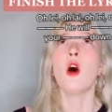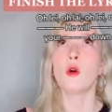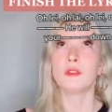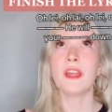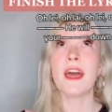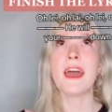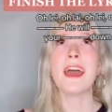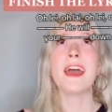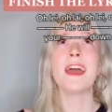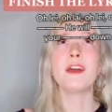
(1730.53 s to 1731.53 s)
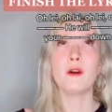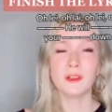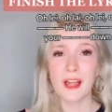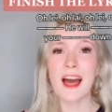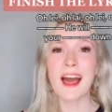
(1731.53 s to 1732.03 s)
Ole,
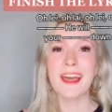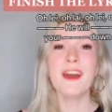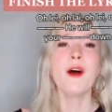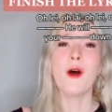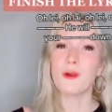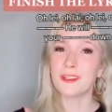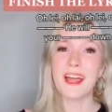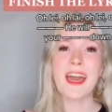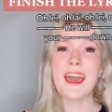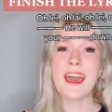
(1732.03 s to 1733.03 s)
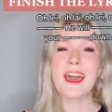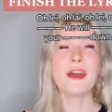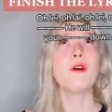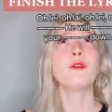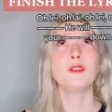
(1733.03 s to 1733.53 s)
ole,
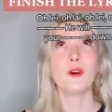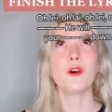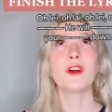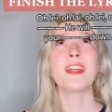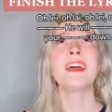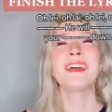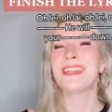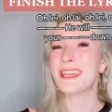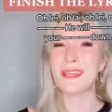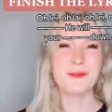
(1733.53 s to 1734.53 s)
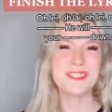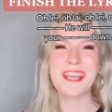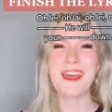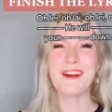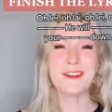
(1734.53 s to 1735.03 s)
ole, oh Lord. He will
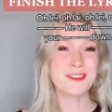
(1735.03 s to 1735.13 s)
tear